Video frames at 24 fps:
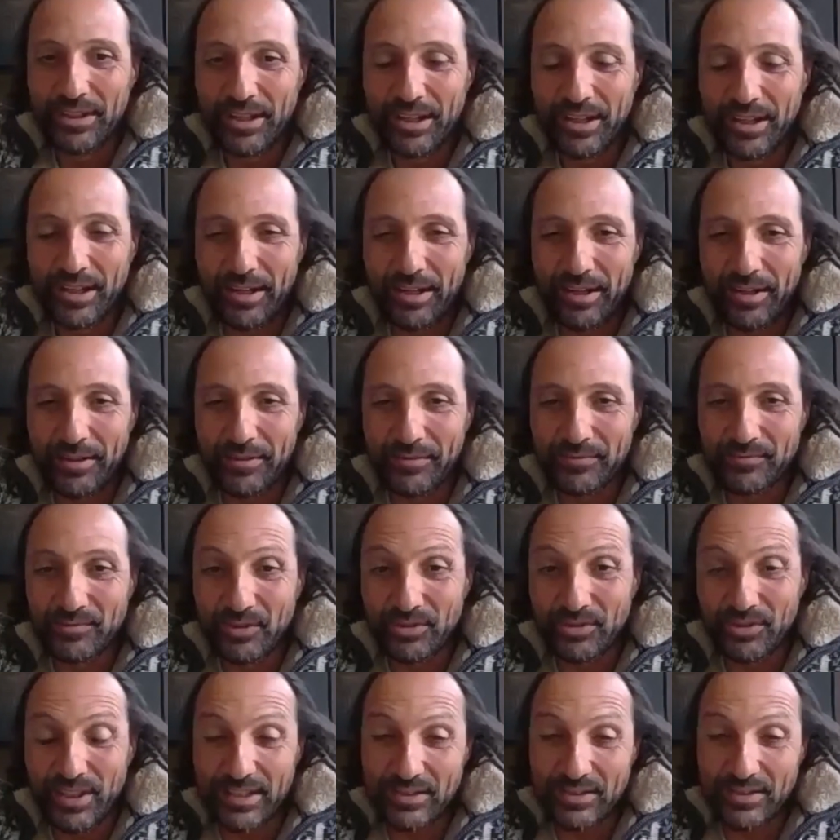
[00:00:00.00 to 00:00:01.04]
uh,
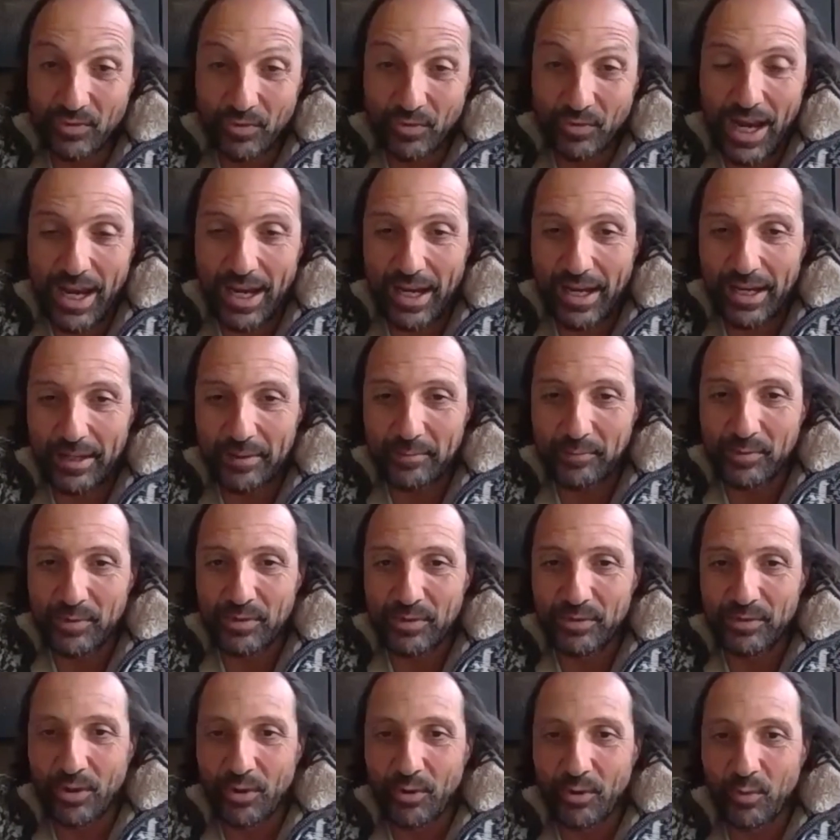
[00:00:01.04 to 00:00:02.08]
to describe
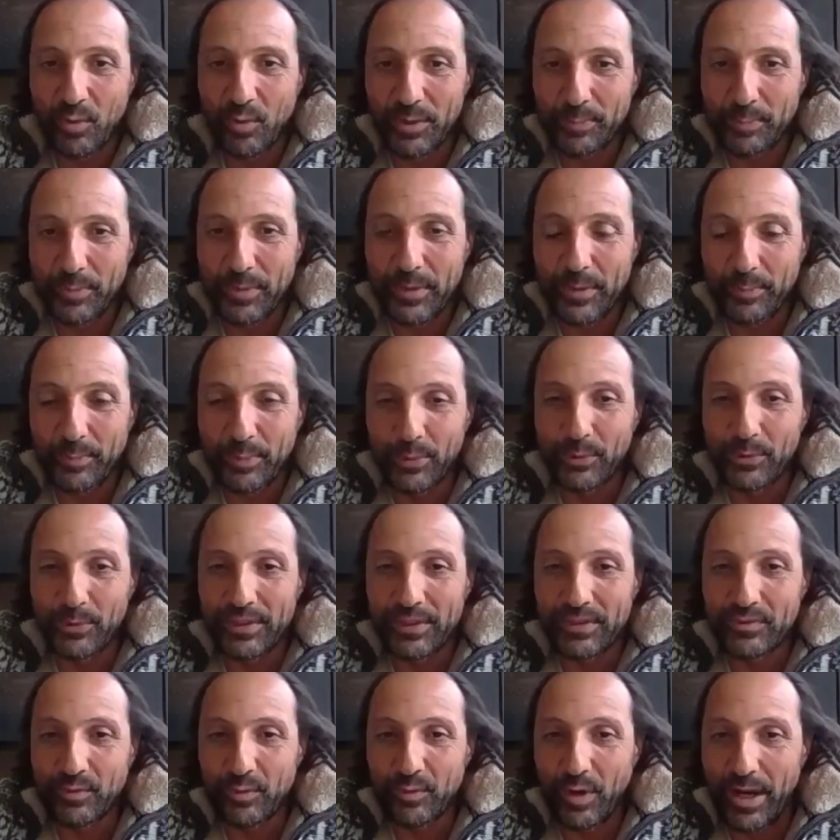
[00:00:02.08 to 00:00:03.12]
you know what people
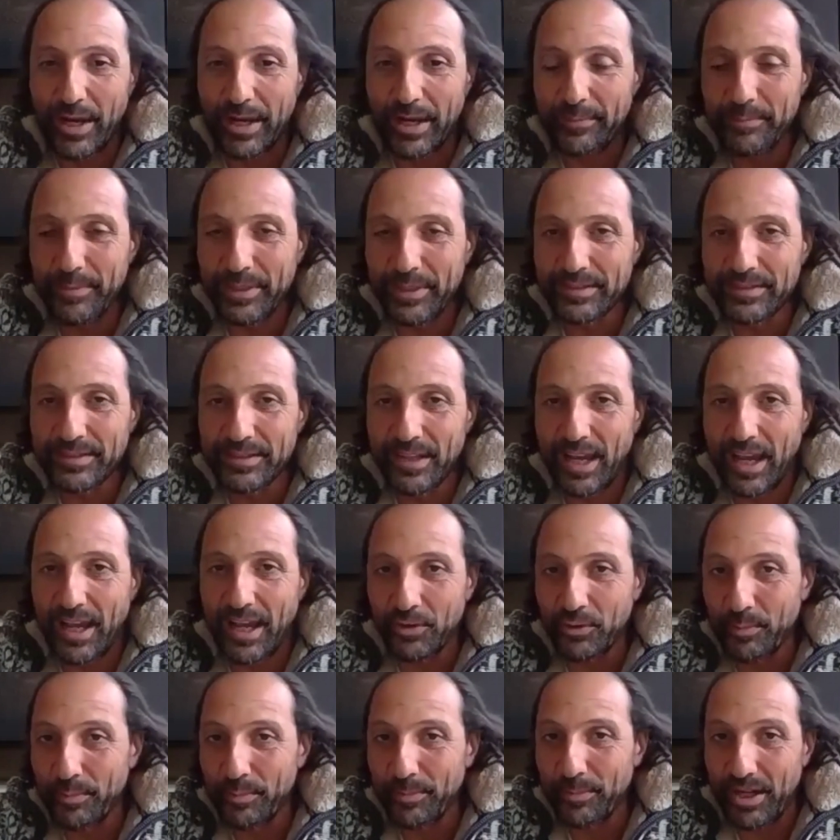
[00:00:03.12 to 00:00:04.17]
describe as
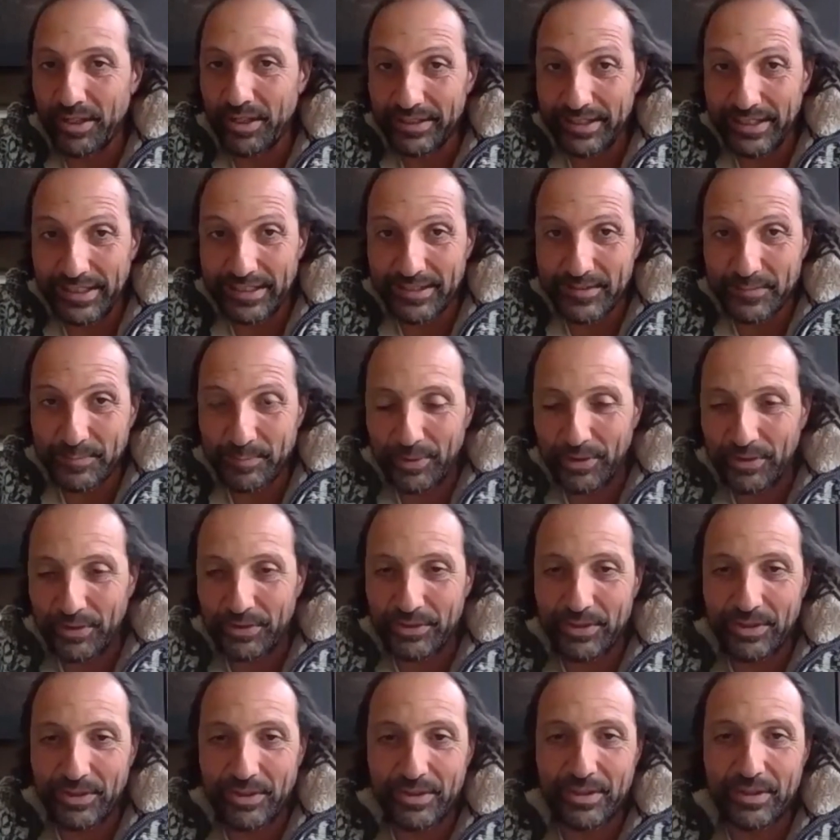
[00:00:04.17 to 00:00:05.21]
out of body
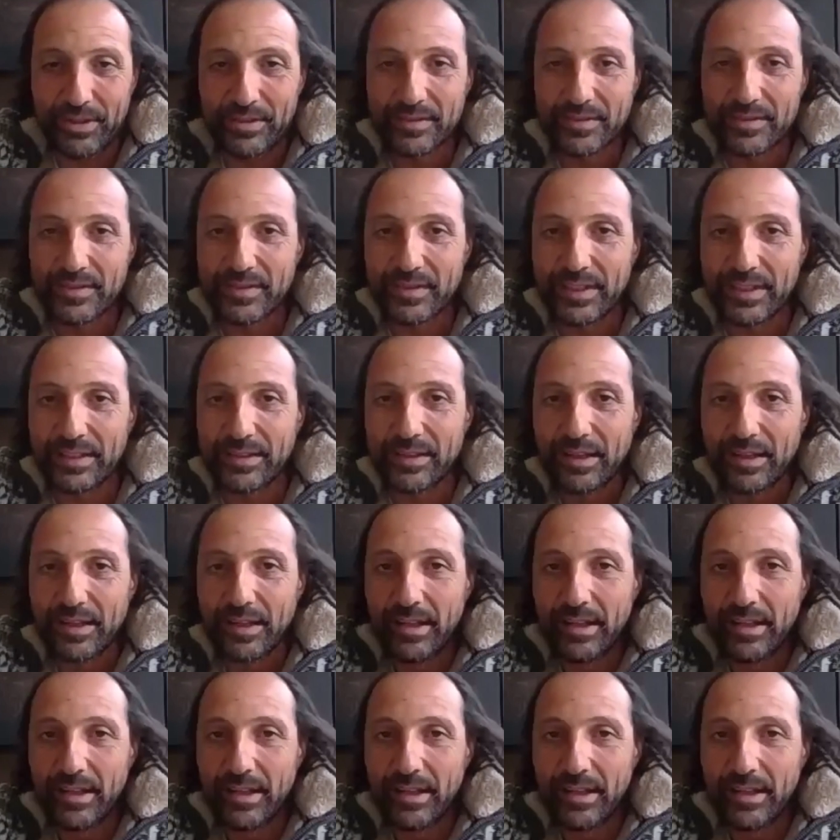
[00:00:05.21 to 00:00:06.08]
experience and